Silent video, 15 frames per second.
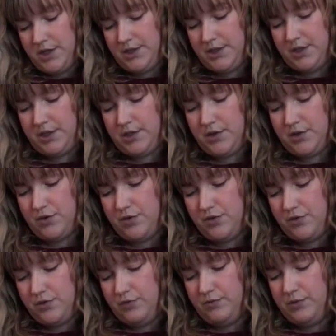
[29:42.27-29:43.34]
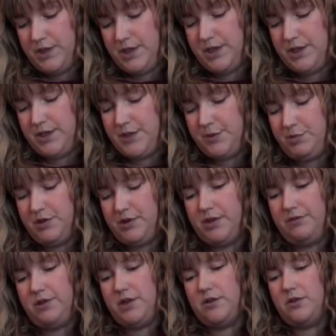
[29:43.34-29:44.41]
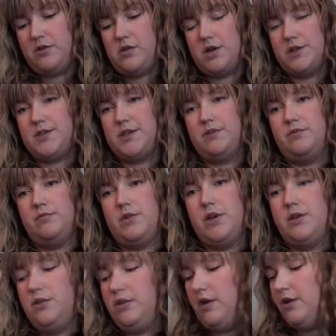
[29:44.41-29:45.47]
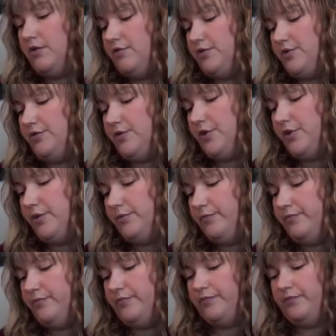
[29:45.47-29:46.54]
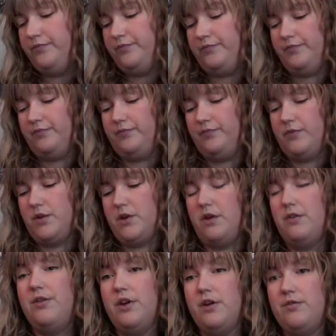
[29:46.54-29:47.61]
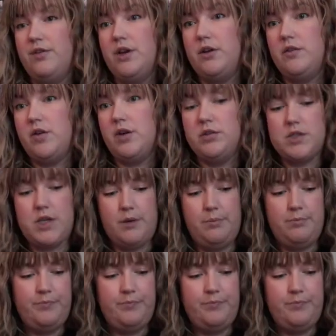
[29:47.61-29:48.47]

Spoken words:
So it's been living in the closet unloved for a very, very long time.